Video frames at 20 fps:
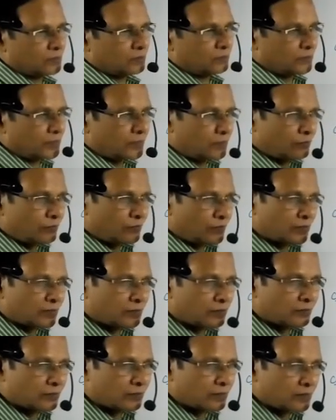where we
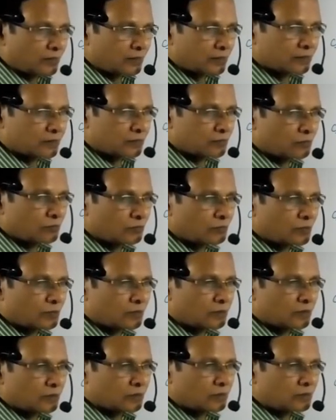have collected the
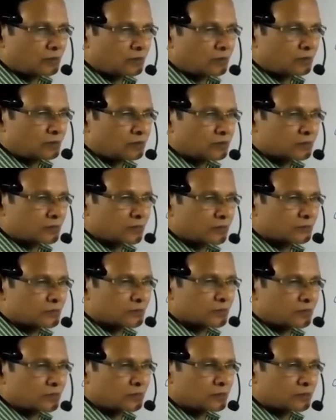umbilical cord, stem
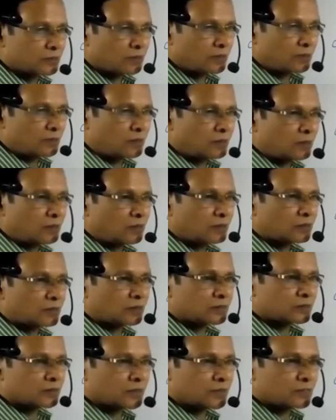cells, or
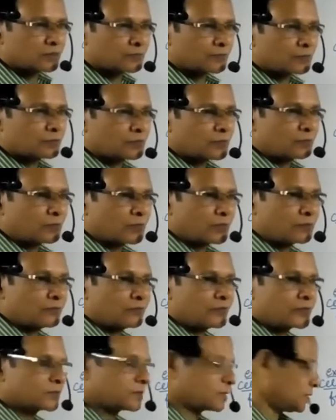the cells from the
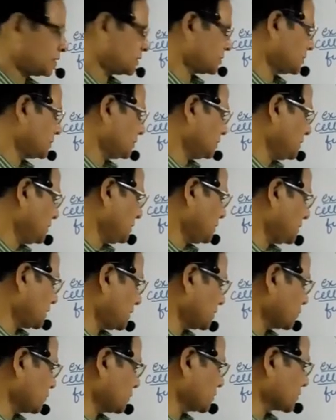blood vessels.
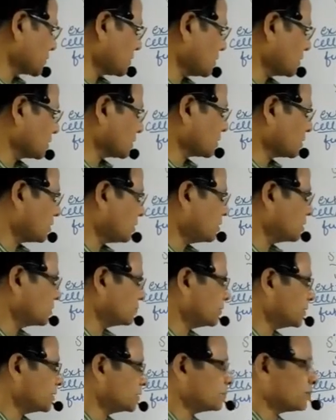That's why it's called
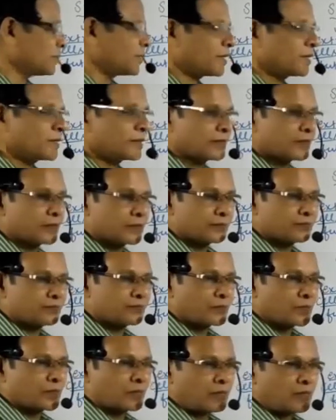cord blood banking.
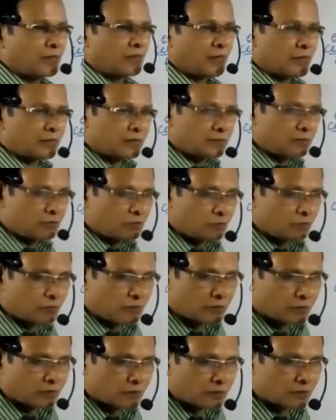Either the
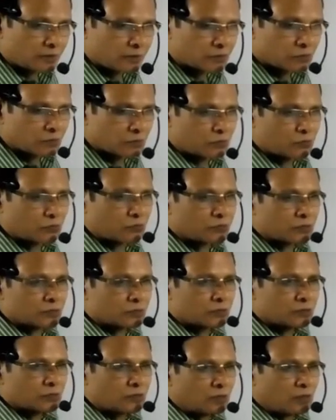umbilical cord, the
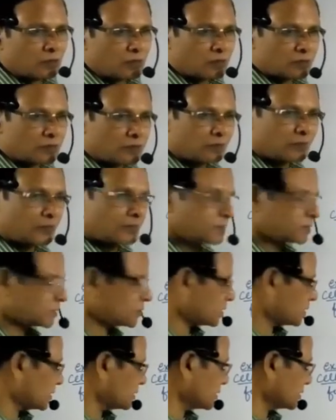source, or the blood
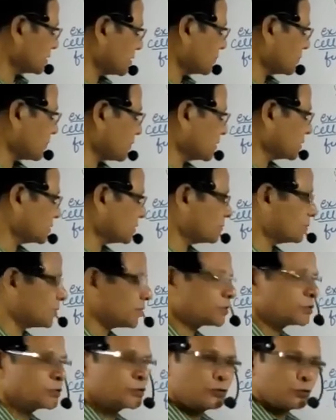cells supplying the
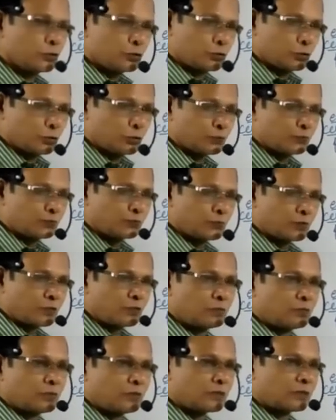blood to
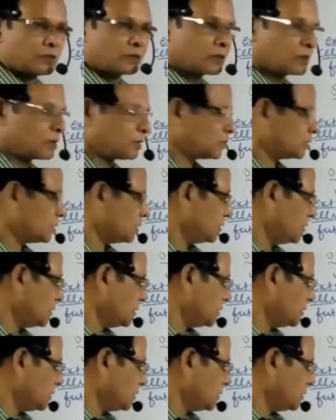the umbilical cord,